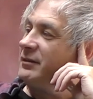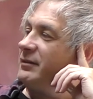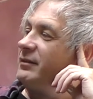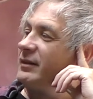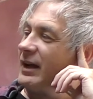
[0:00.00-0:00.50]
Oh
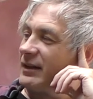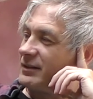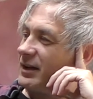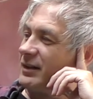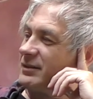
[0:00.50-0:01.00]
yeah, that's
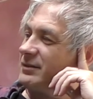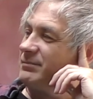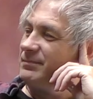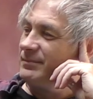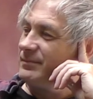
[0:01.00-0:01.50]
got some
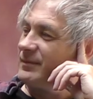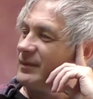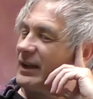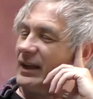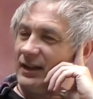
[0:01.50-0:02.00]

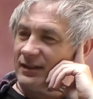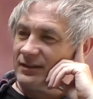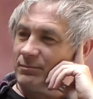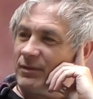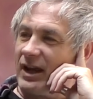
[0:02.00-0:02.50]

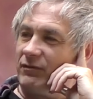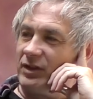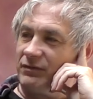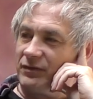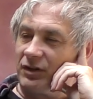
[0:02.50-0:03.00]
some heavy
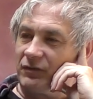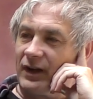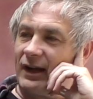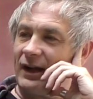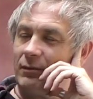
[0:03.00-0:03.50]
funk
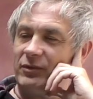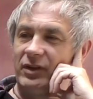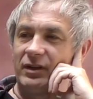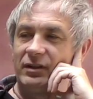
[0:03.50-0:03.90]
vibes and